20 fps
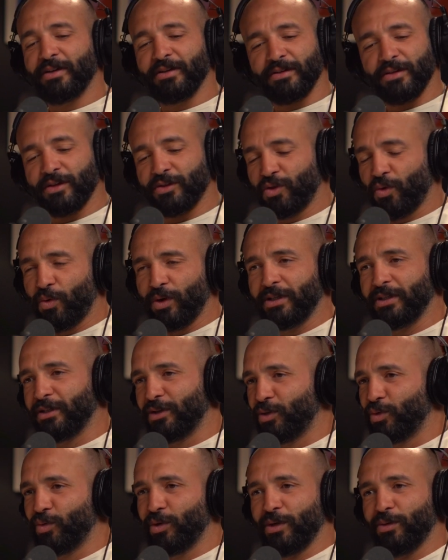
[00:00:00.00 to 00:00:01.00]
Jordan
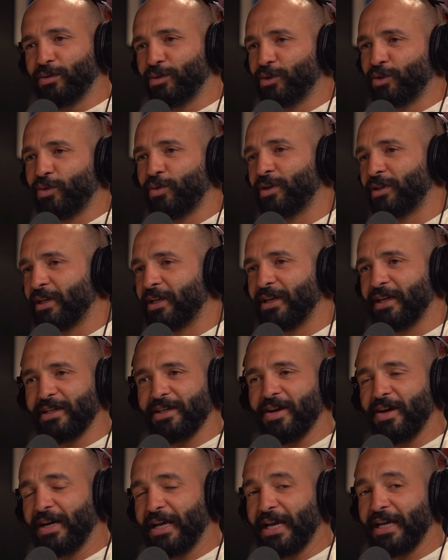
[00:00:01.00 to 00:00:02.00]
knew he was Jordan at a
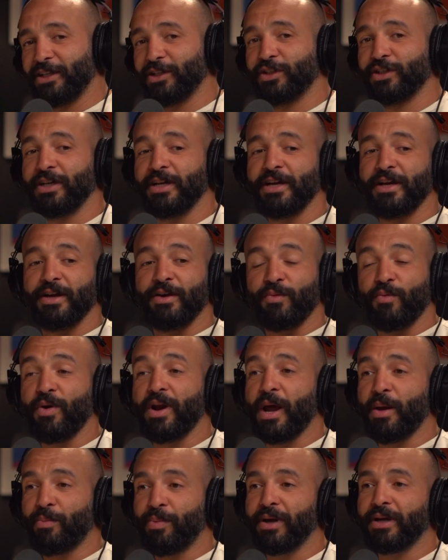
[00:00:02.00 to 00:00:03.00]
young age.
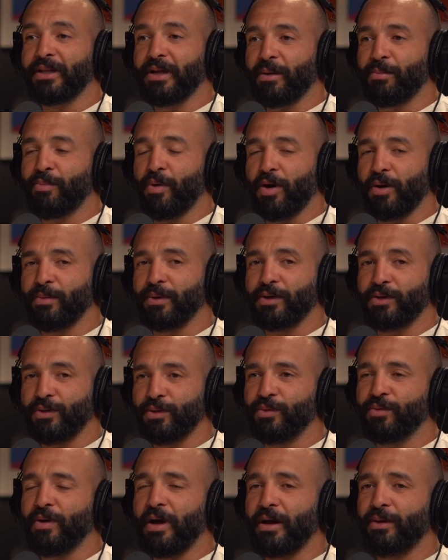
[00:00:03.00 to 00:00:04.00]
When I picked up
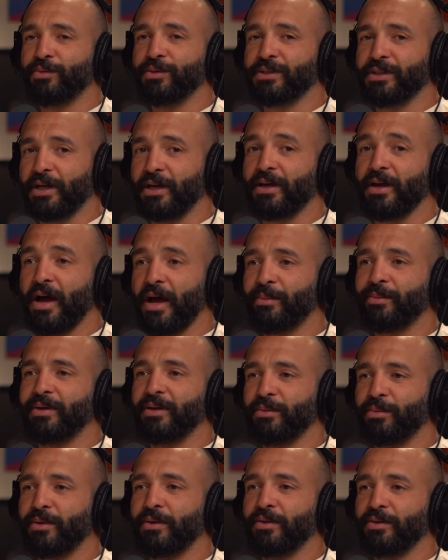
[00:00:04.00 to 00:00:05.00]
barbecue, I was like, I'm
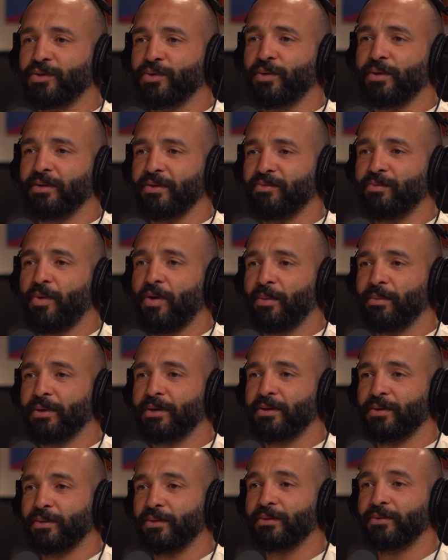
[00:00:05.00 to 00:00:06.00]
going to be the Jordan of barbecue.